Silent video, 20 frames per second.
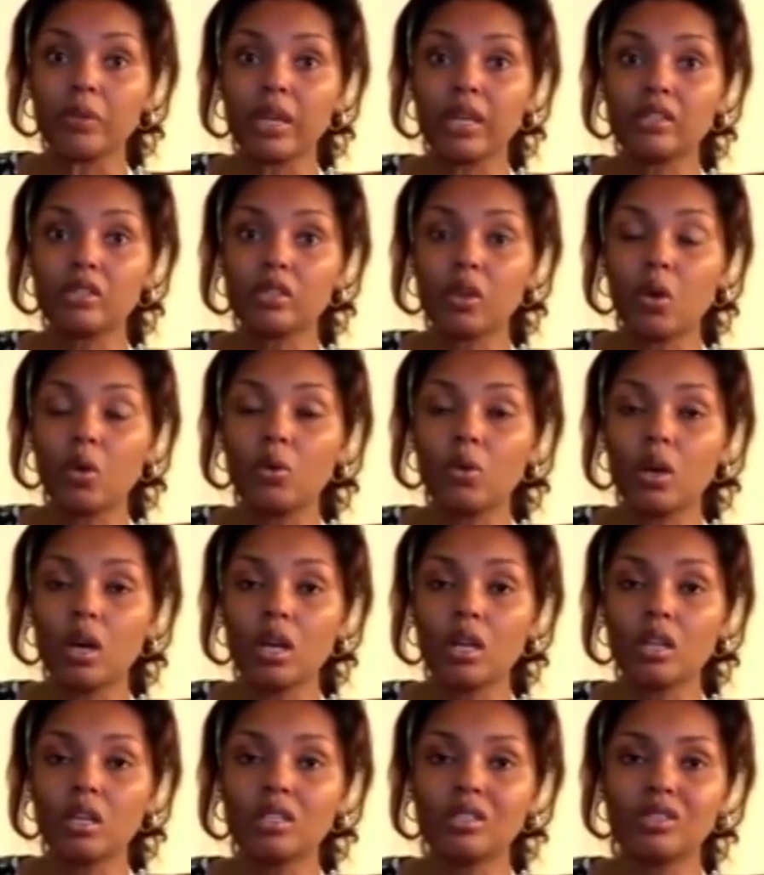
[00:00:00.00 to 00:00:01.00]
And
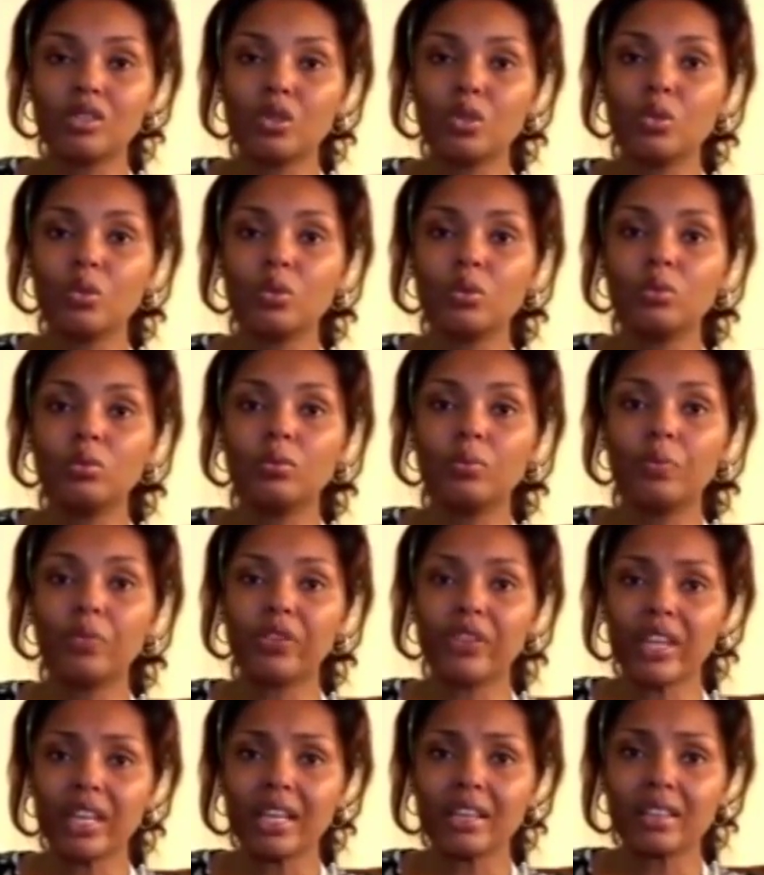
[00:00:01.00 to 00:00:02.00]
so to
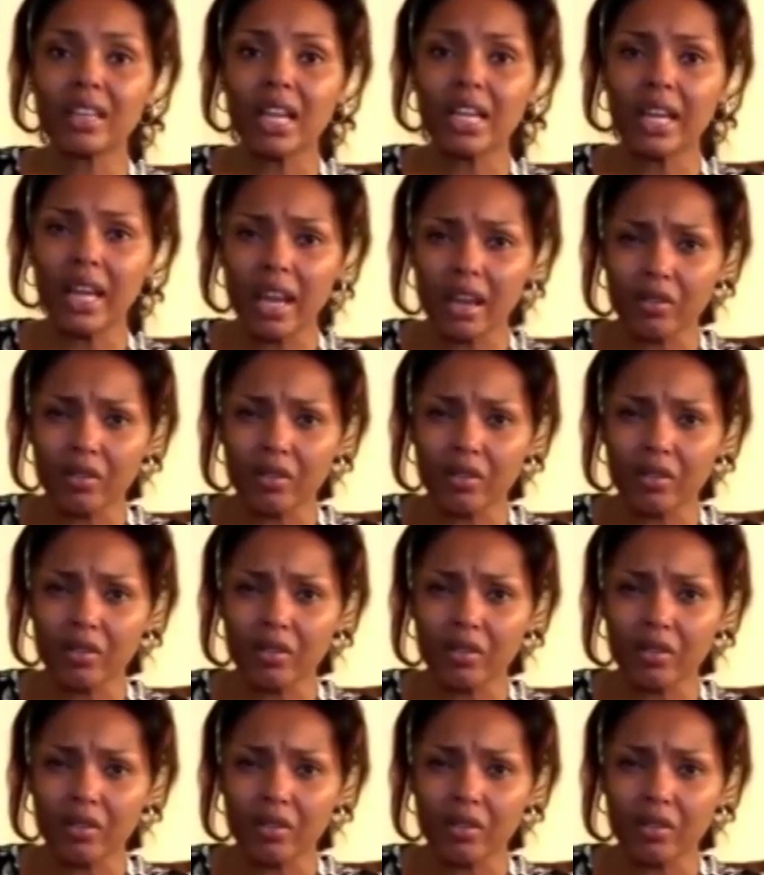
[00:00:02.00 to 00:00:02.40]
think that